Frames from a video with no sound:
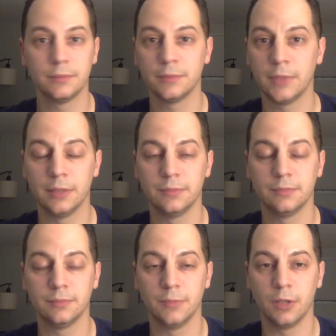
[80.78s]
it
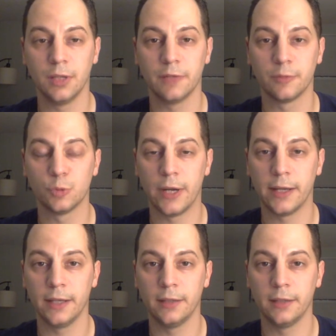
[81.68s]
looked like from
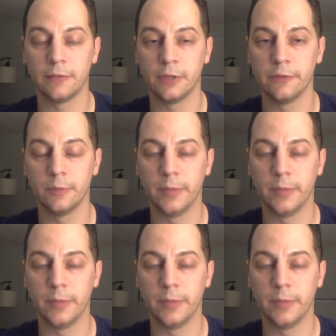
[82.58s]
tracking, they never even